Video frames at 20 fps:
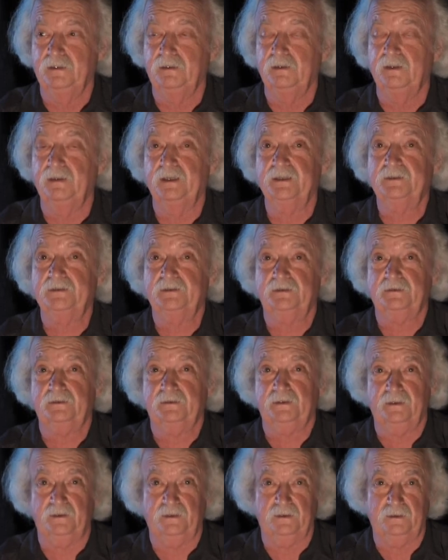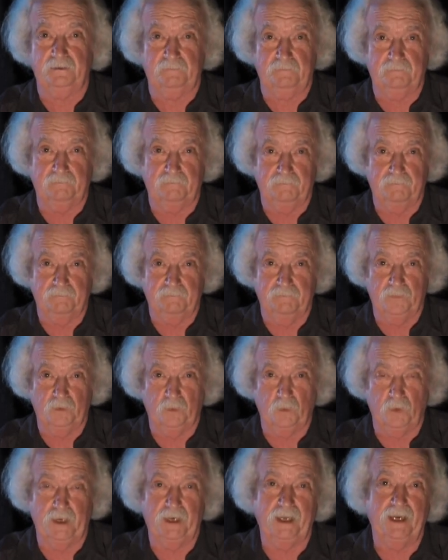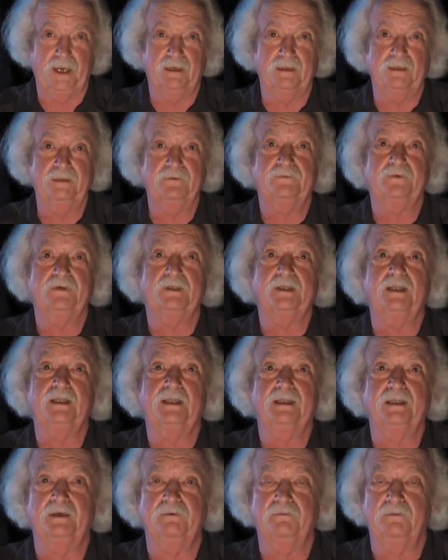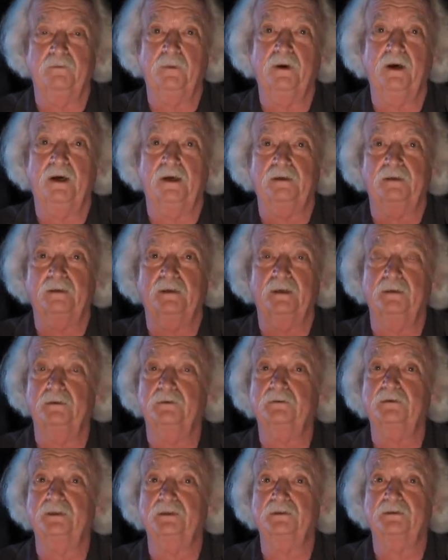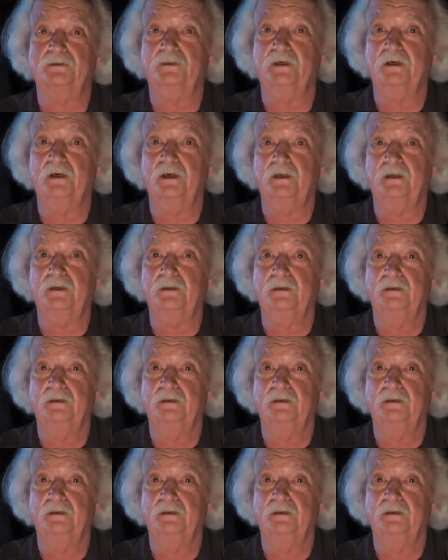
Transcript: This time, when Anne lifted the lid of the pot and looked inside,